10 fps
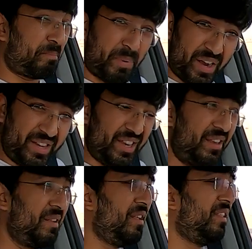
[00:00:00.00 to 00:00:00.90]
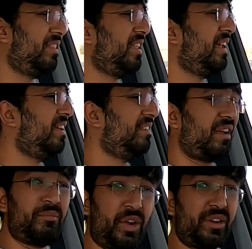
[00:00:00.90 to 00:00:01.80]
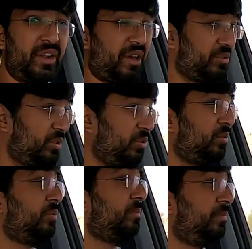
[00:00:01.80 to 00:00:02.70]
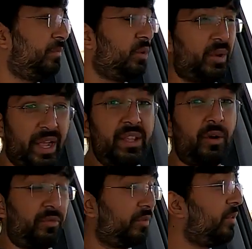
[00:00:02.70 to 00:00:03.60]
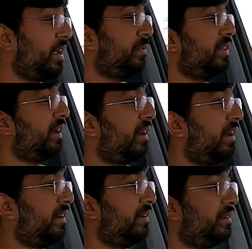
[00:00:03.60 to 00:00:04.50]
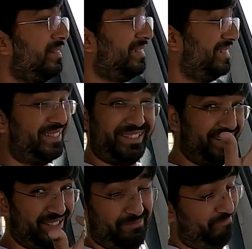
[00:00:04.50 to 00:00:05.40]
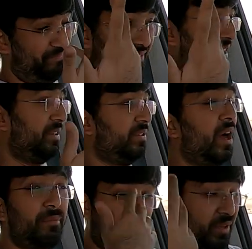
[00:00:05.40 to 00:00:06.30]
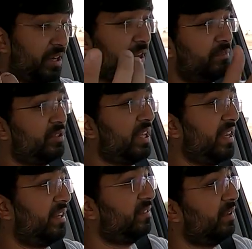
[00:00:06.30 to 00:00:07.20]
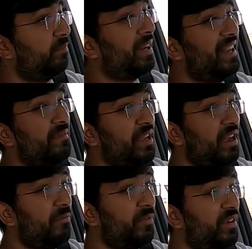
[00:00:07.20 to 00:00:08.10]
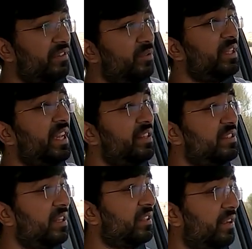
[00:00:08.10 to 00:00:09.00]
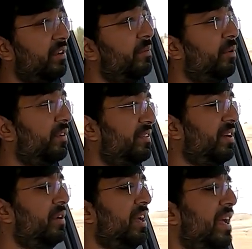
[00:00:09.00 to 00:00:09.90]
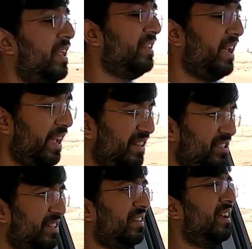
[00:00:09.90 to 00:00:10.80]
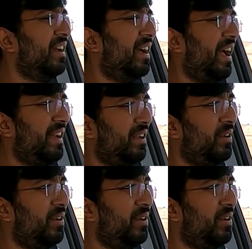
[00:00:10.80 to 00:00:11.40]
but the thing is i'm not allowed to do any off-roading with the car it's just i don't know i'm gonna come to that as well but let me come first to the engine and the gearbox now the engine at